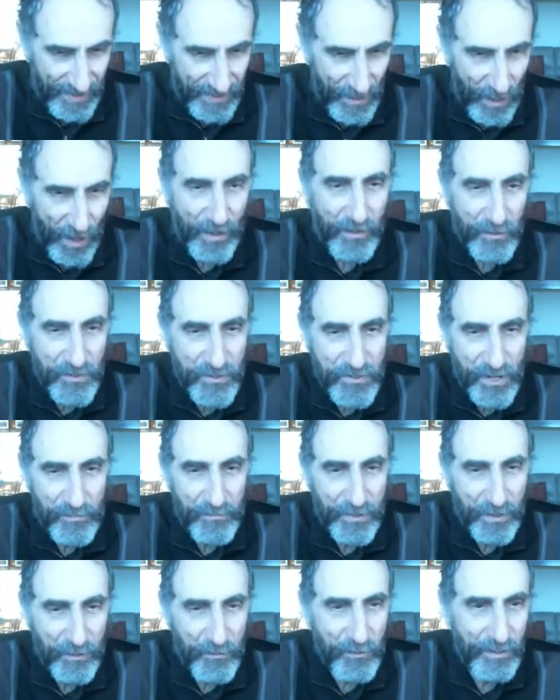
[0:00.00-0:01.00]
And I
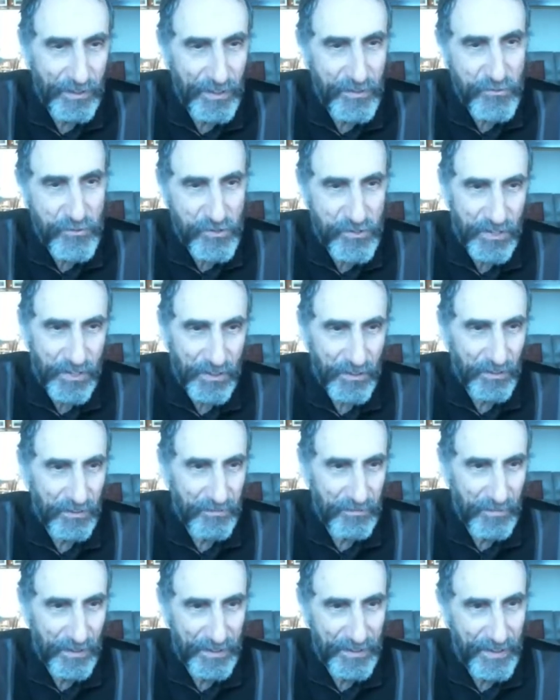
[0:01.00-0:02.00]
learned something really
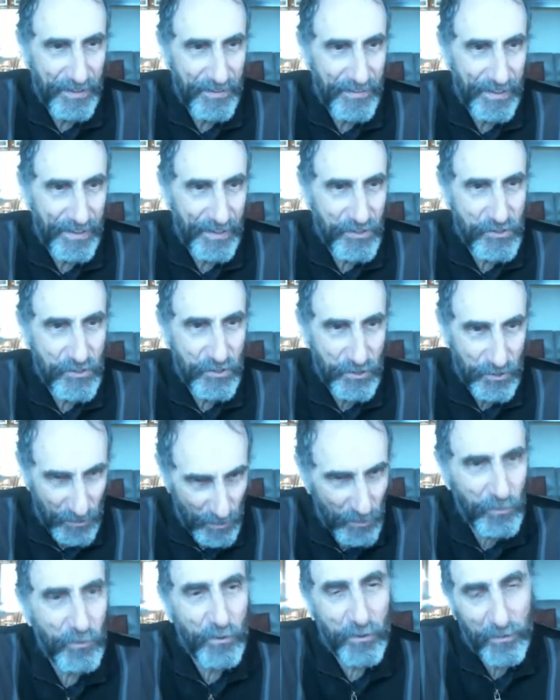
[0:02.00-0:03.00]
interesting on Monday,
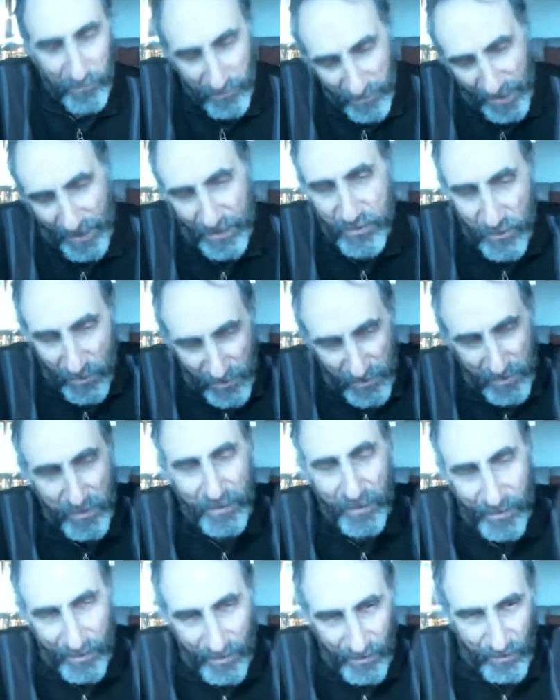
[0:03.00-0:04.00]
thanks to you or
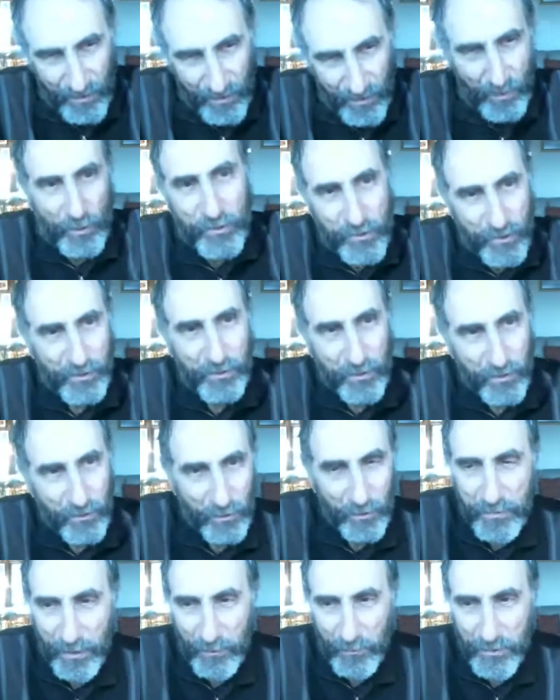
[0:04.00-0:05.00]
thanks to the
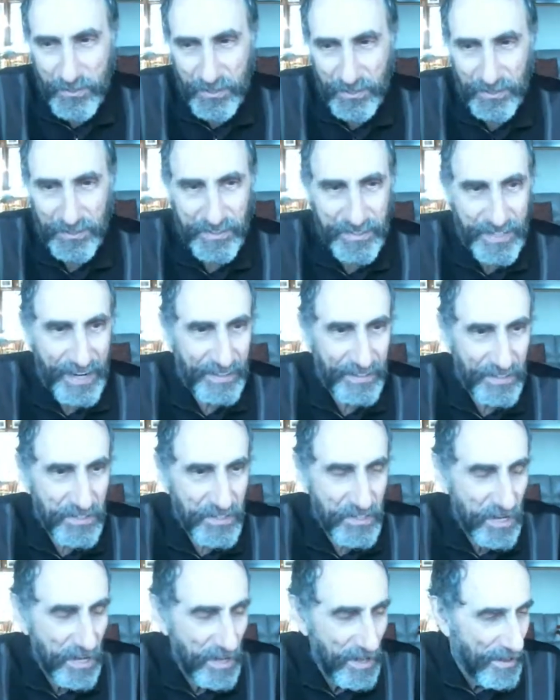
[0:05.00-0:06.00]
larger group that was in
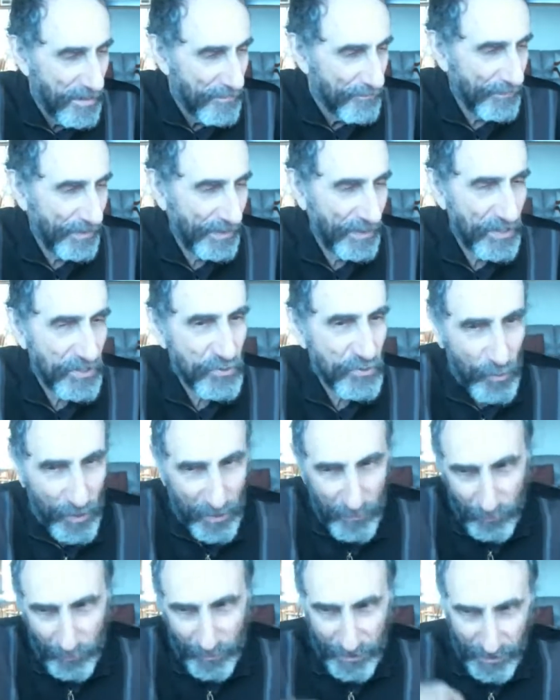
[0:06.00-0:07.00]
attendance,
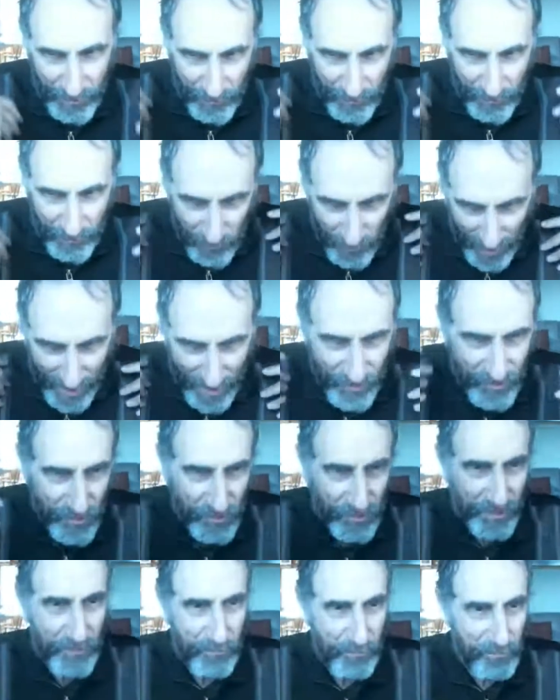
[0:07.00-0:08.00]
because when we
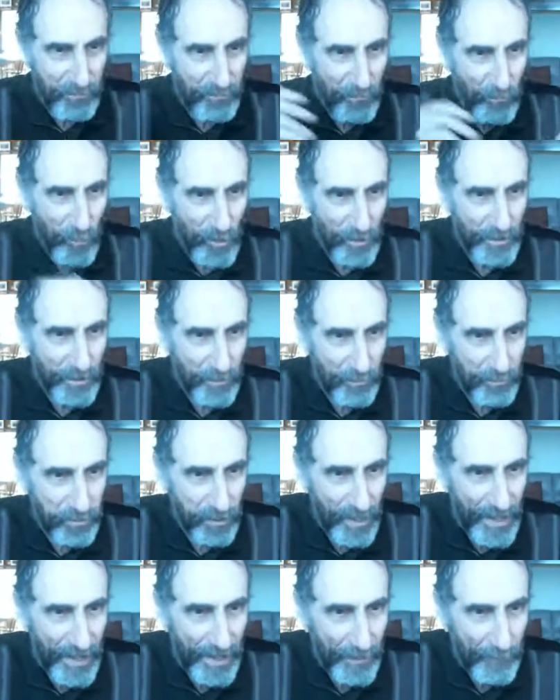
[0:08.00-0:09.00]
actually
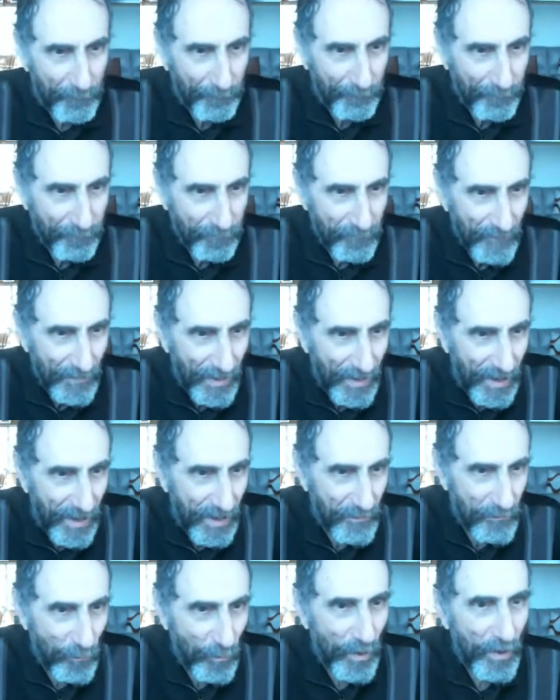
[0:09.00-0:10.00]
wanted to play,
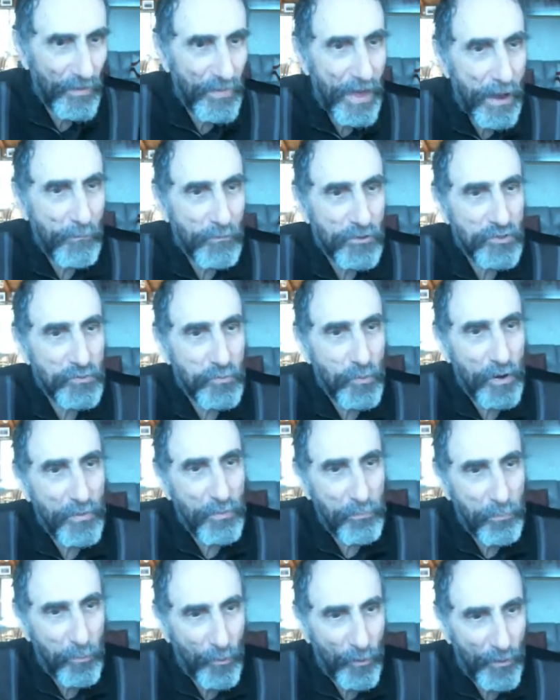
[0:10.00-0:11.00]
um, well,
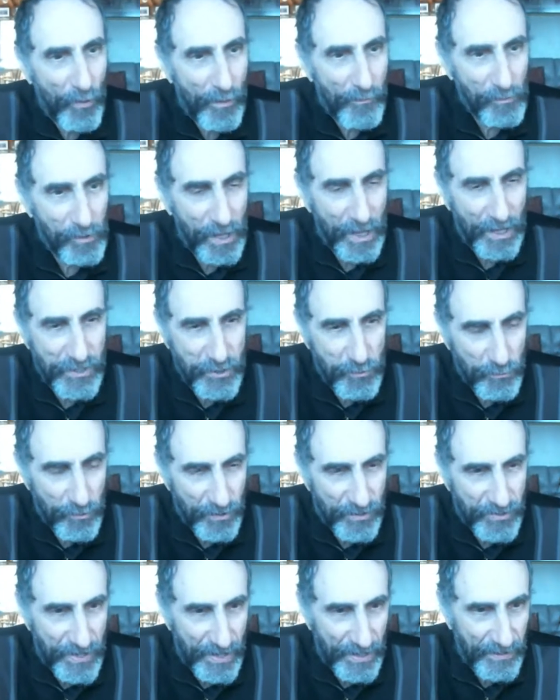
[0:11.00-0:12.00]
that was one point. Oh, I'm
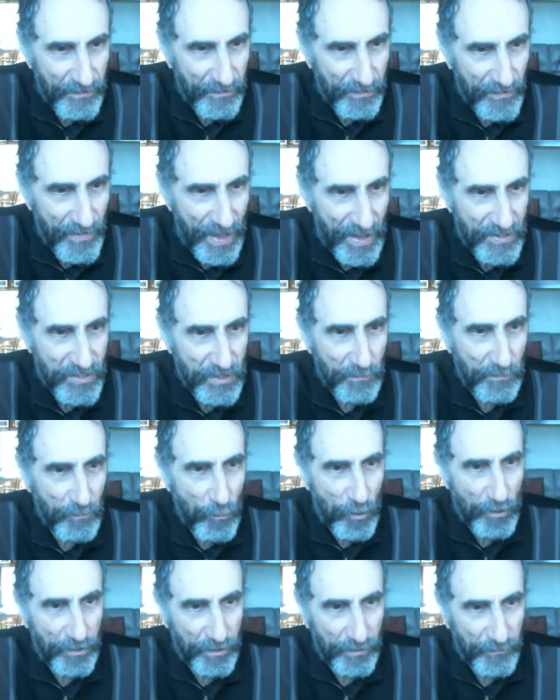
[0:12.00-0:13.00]
glad you were attentive to
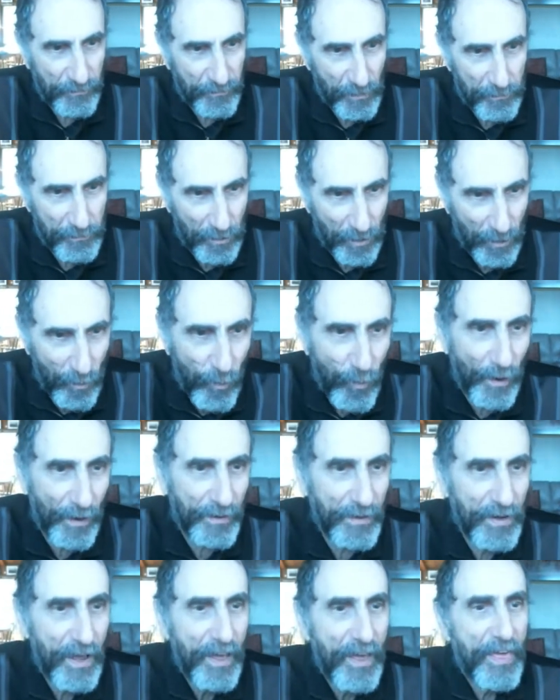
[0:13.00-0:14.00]
that. Someone wanted to
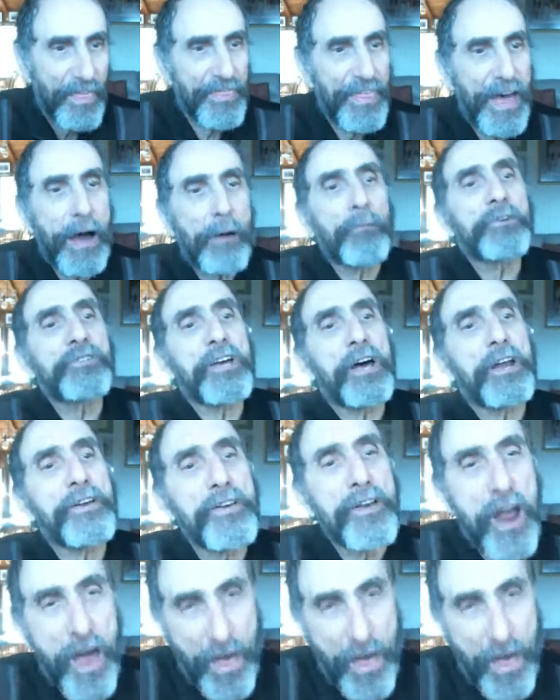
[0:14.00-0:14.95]
flip a coin. That